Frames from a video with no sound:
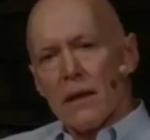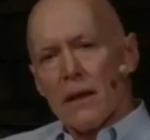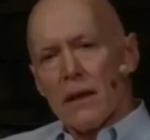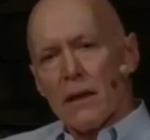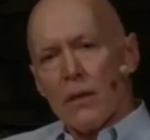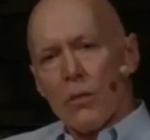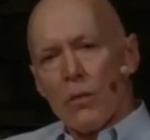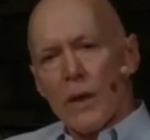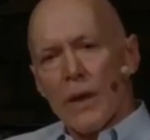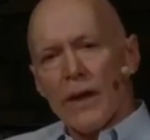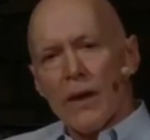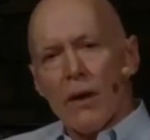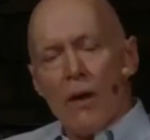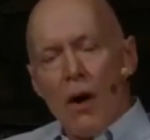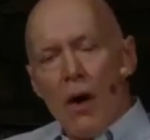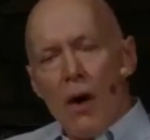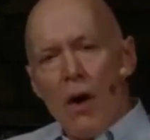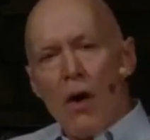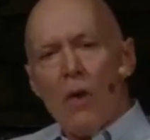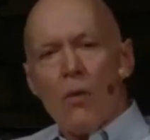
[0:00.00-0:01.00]
we are
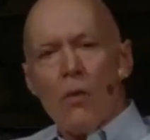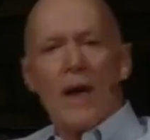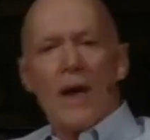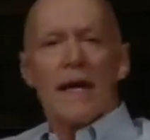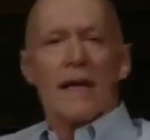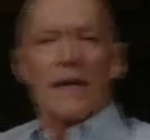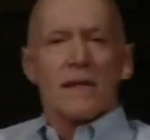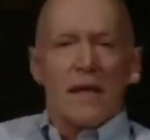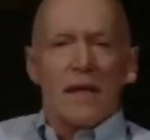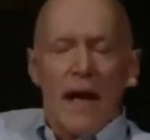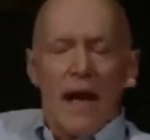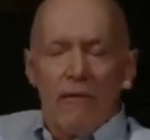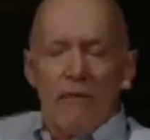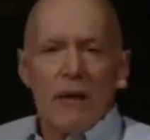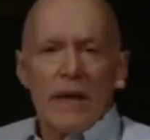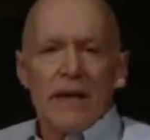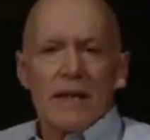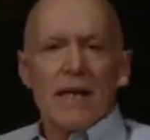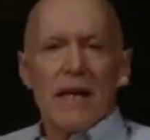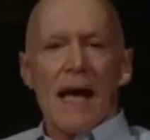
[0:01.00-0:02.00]
always,
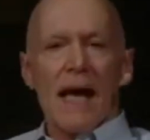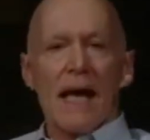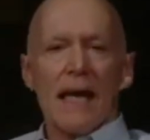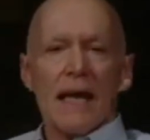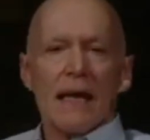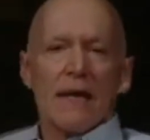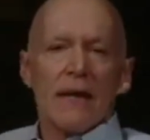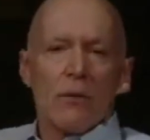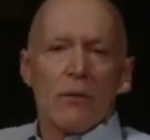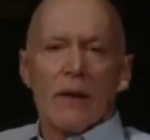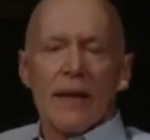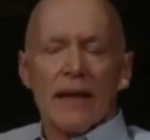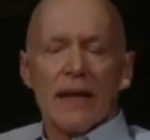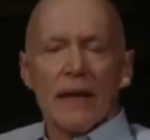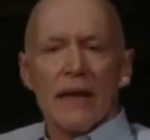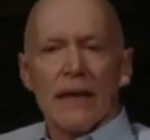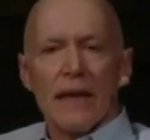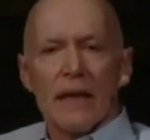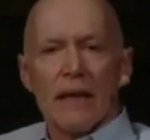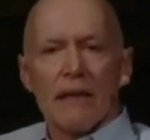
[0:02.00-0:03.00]
every day that we
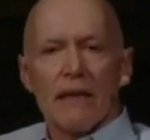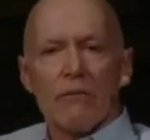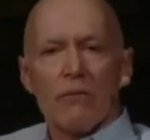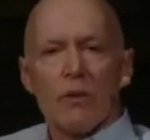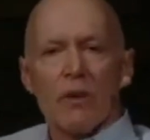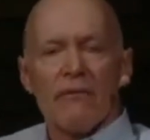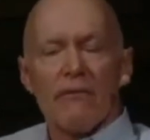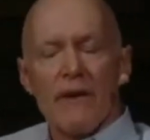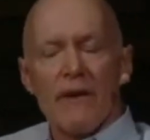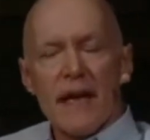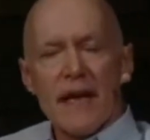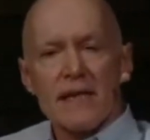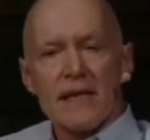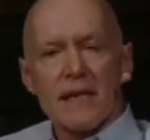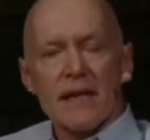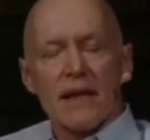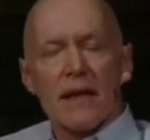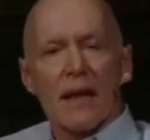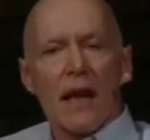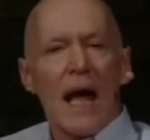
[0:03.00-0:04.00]
live, we're
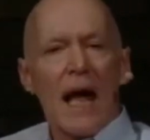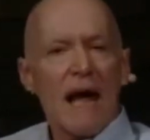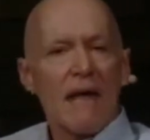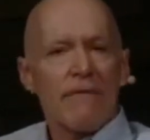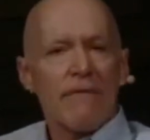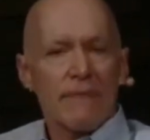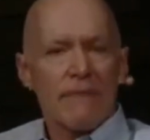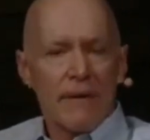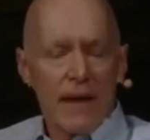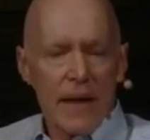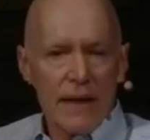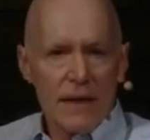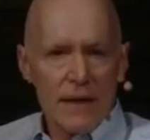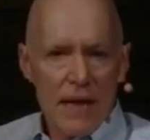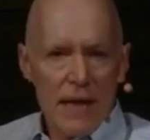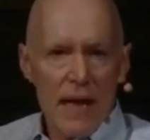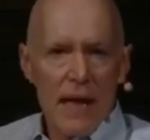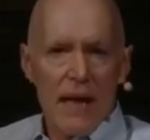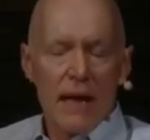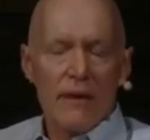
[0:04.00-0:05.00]
facing life and
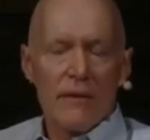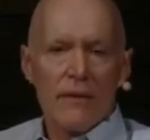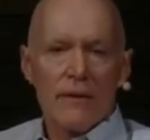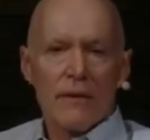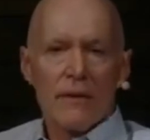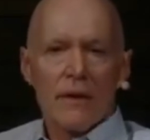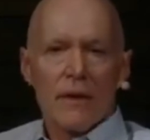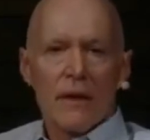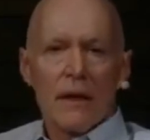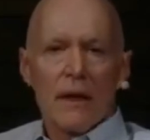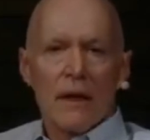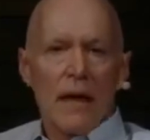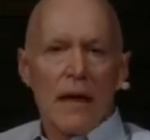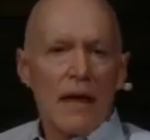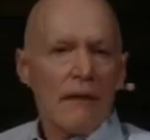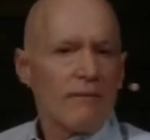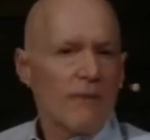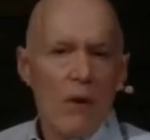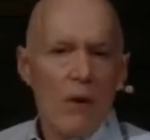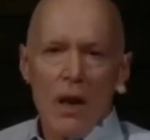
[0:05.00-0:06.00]
death. And
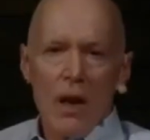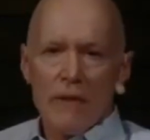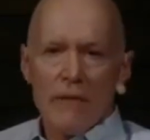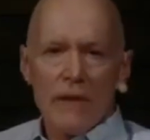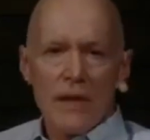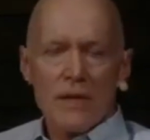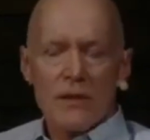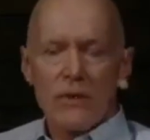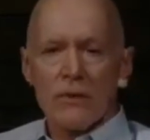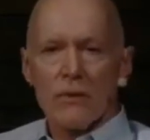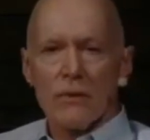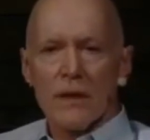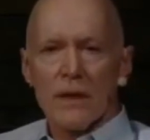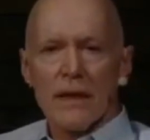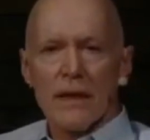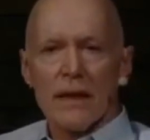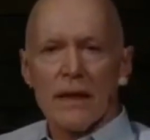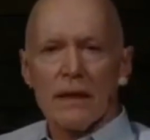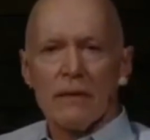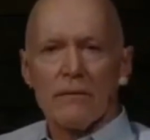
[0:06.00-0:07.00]
for all of us who
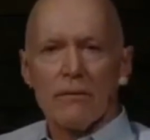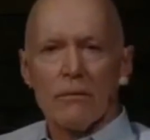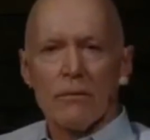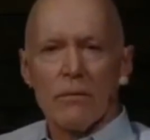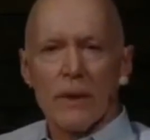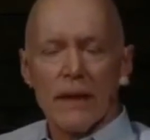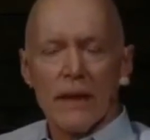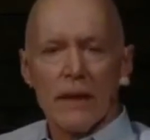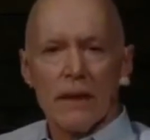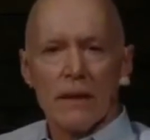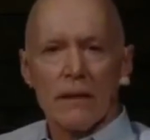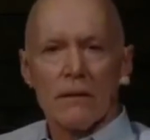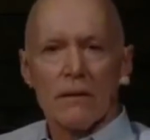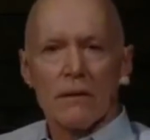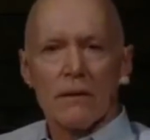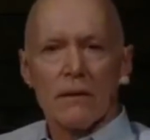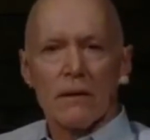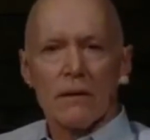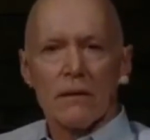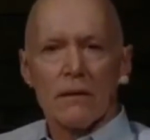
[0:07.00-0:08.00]
live,
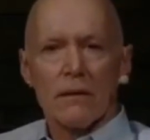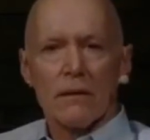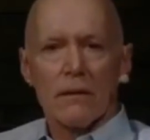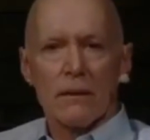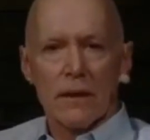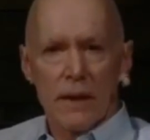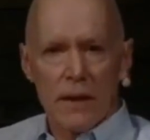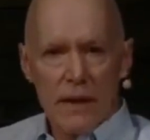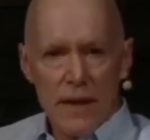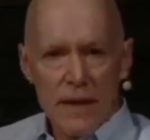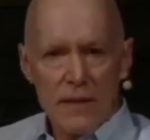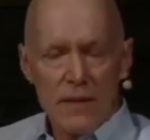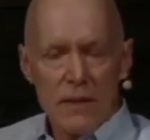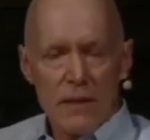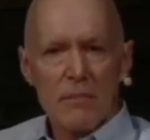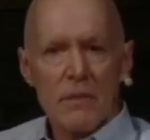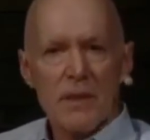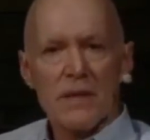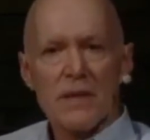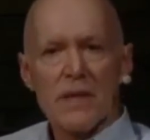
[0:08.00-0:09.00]
there is the
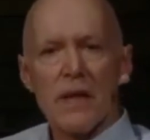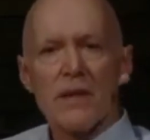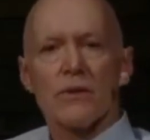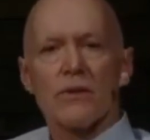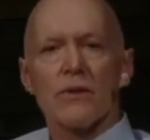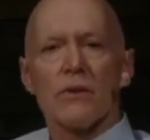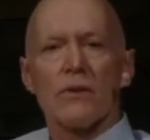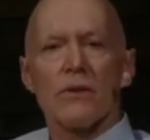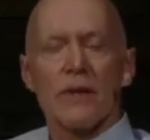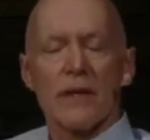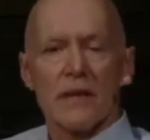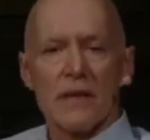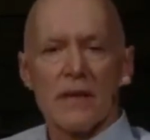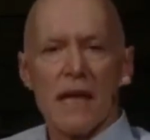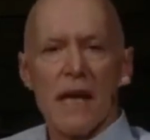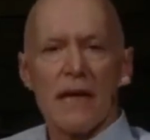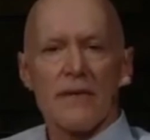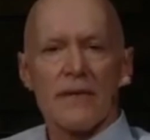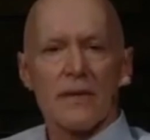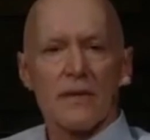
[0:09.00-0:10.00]
potential that
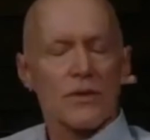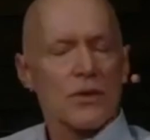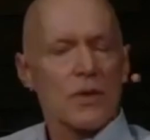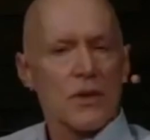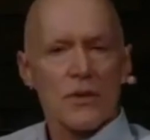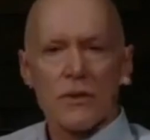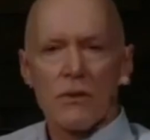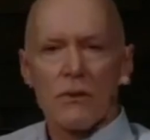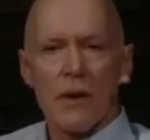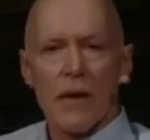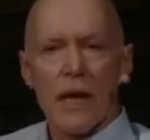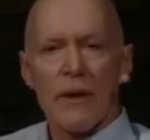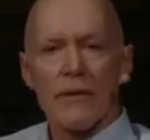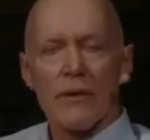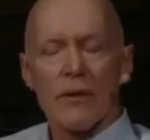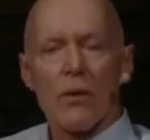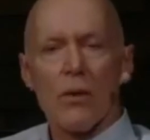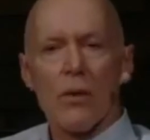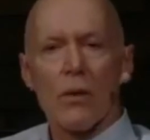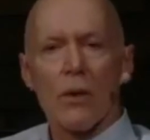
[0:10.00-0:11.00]
death is just around the
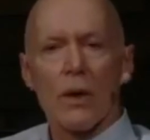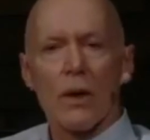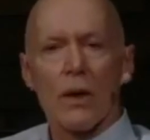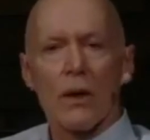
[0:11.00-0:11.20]
corner.